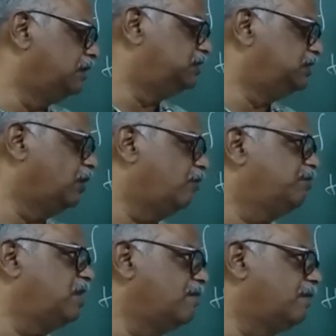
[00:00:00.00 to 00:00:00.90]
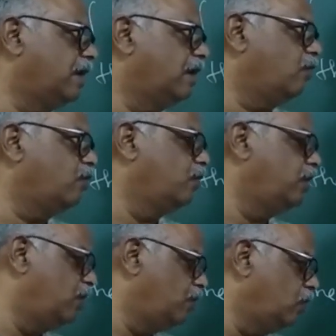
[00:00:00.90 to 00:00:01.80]
g of t minus u
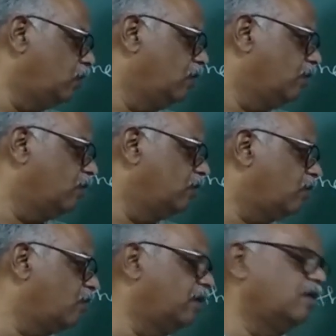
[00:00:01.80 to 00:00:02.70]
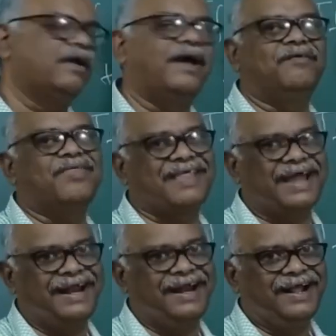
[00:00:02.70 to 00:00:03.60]
du. So this one will have a
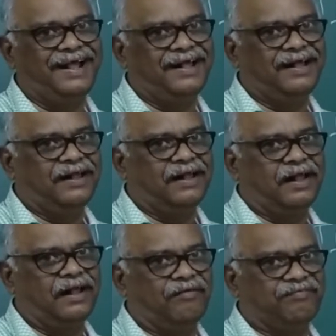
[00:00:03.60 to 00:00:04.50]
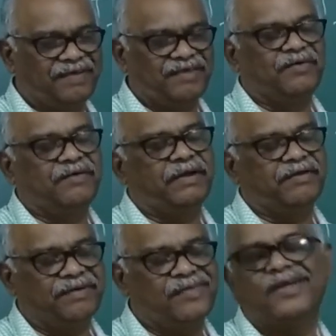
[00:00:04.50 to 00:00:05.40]
sine phi, 1 by
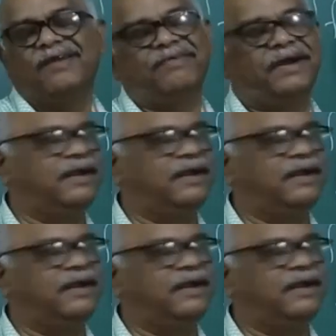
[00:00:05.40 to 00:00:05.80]
phi sine phi